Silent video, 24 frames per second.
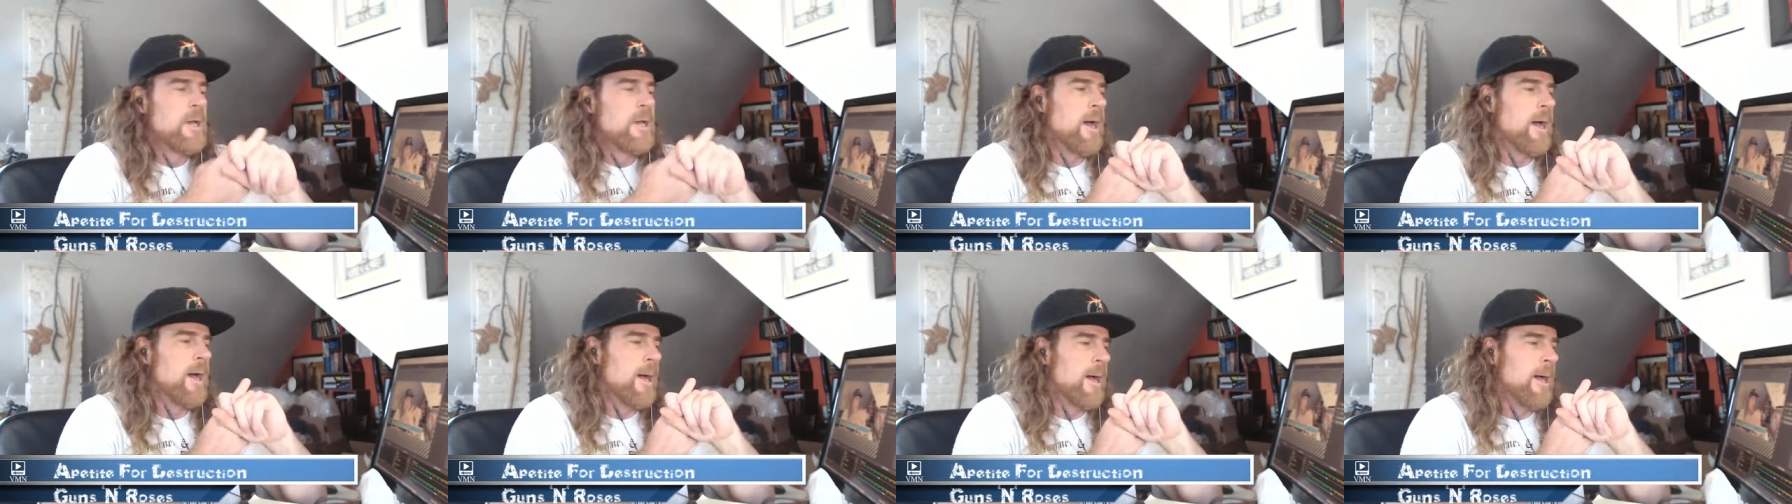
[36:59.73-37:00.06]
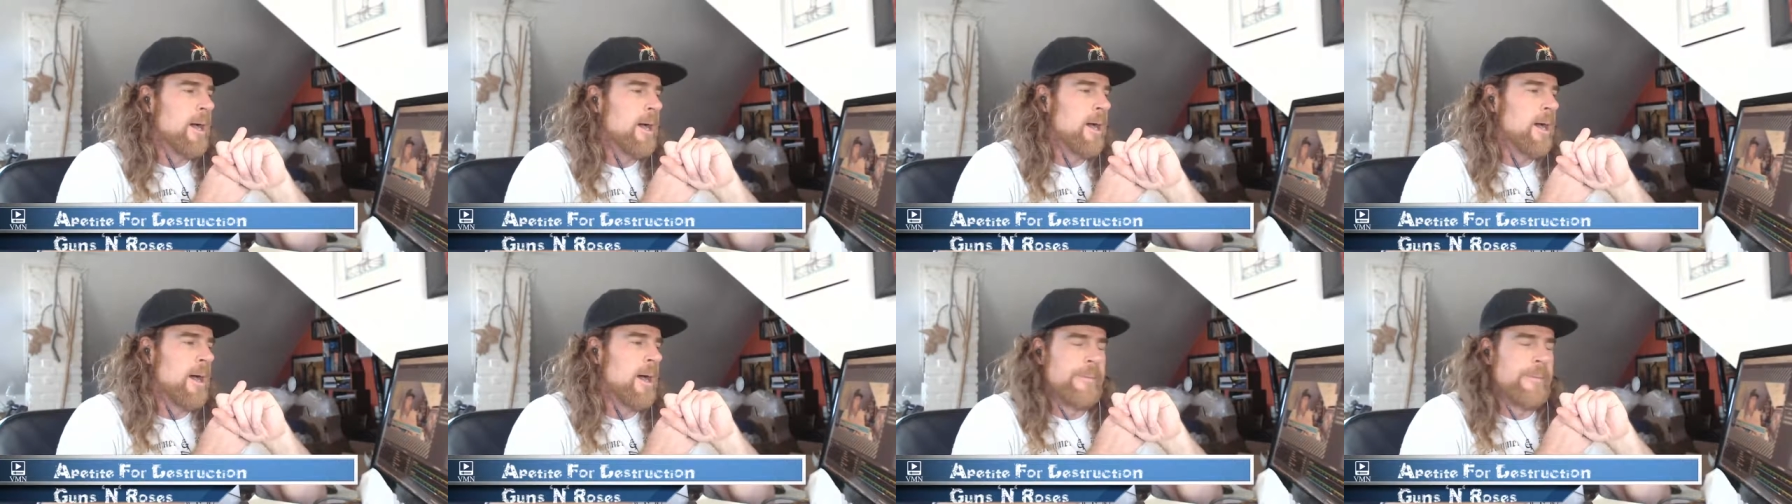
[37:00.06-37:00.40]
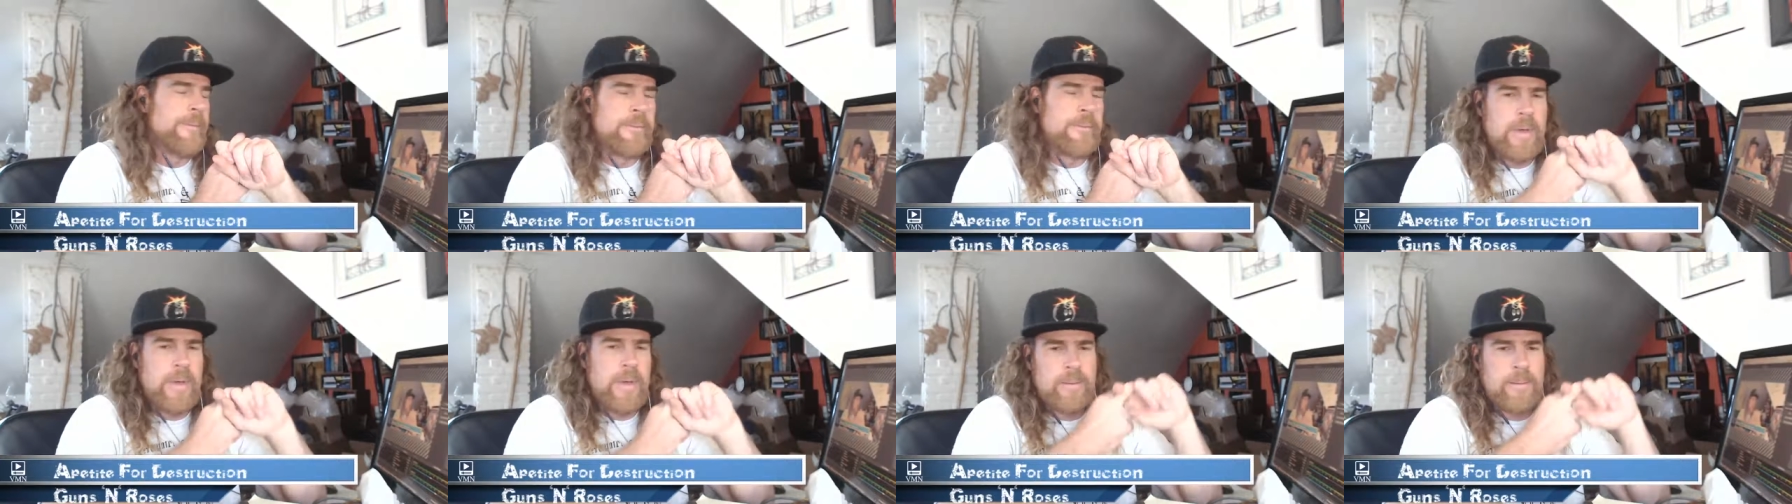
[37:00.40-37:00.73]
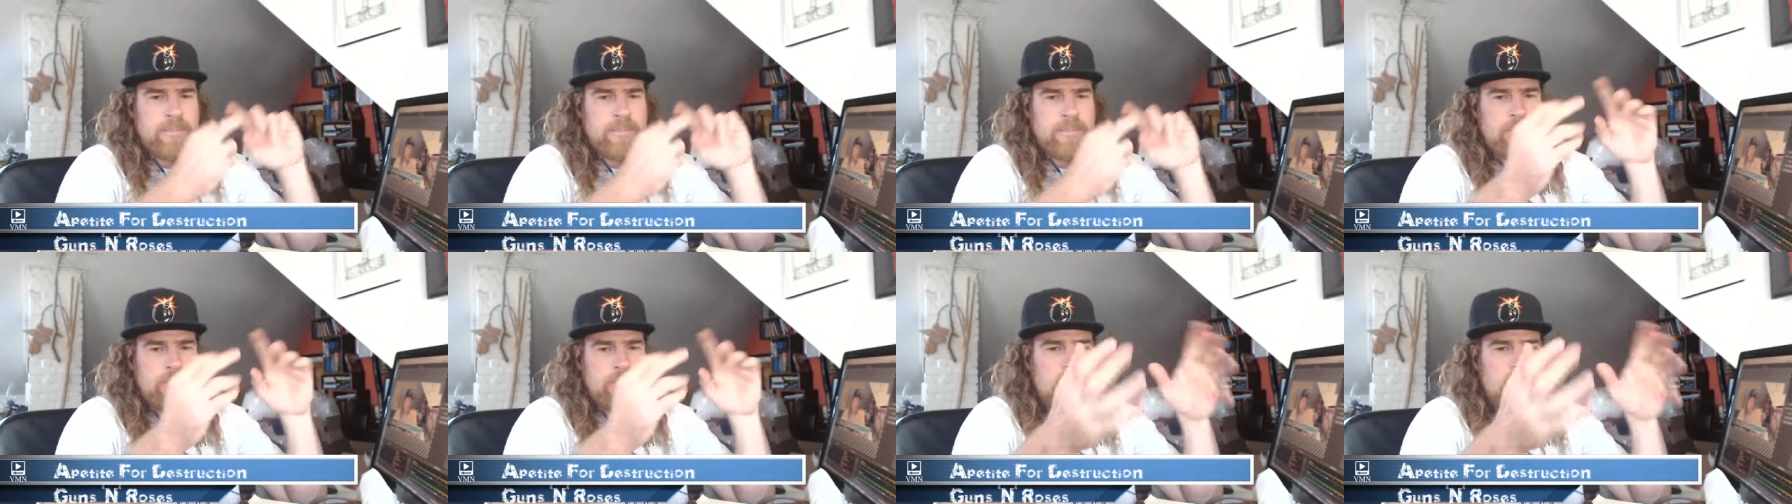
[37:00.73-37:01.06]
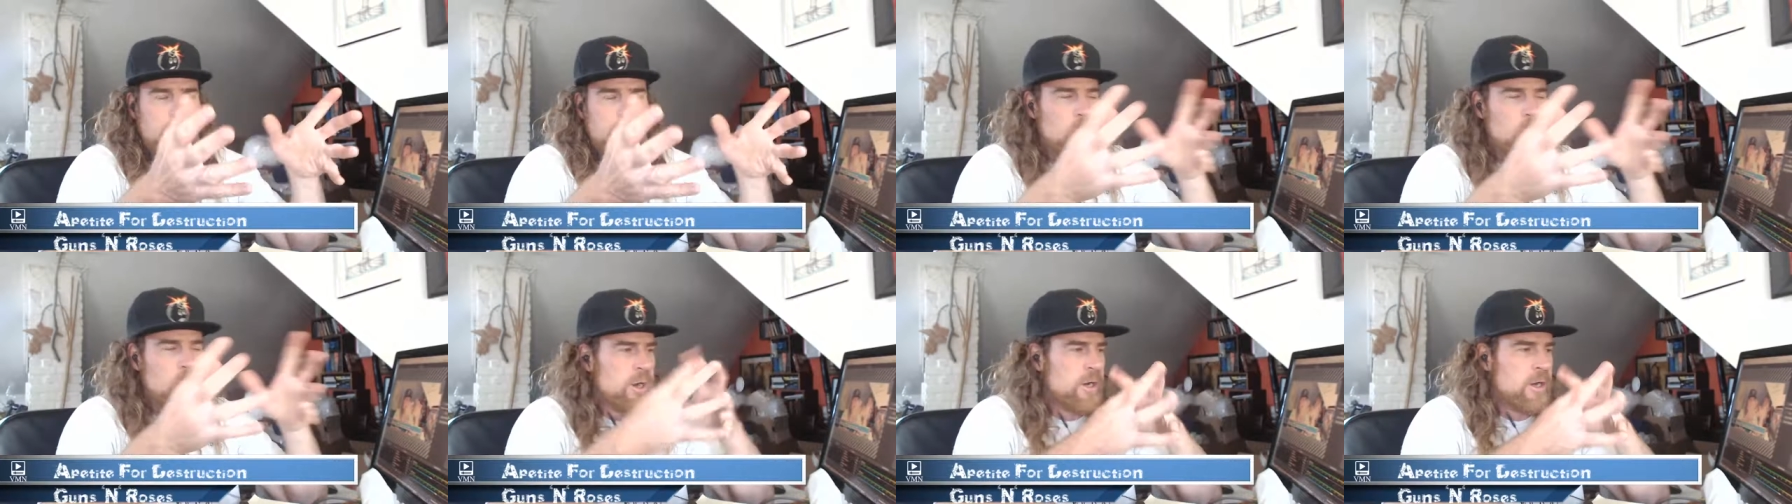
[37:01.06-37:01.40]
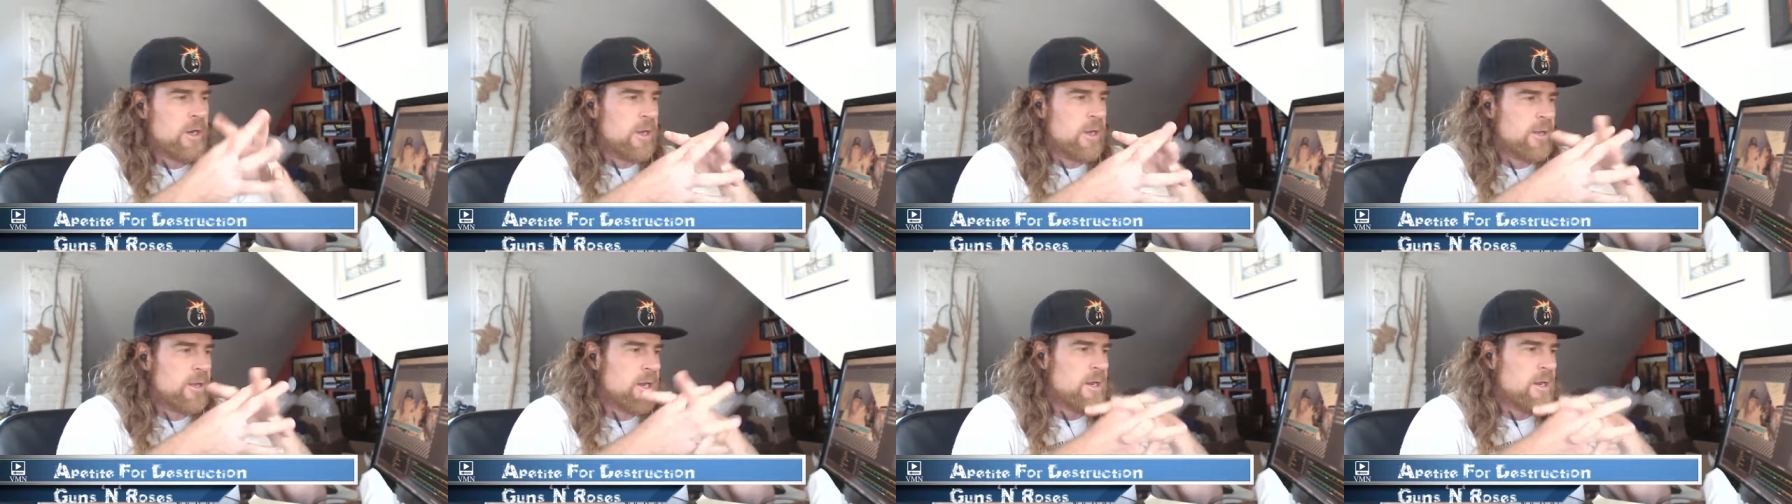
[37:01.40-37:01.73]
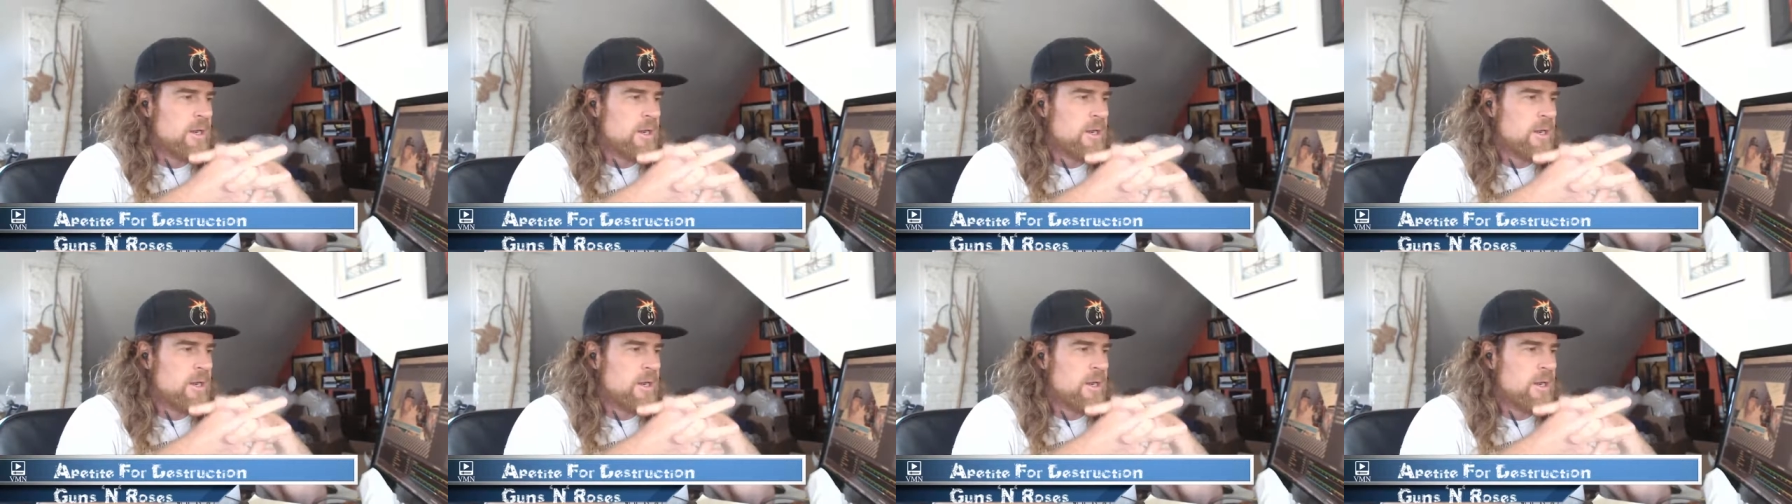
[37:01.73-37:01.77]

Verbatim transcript: Uh, I'm, I'm, I'm working on getting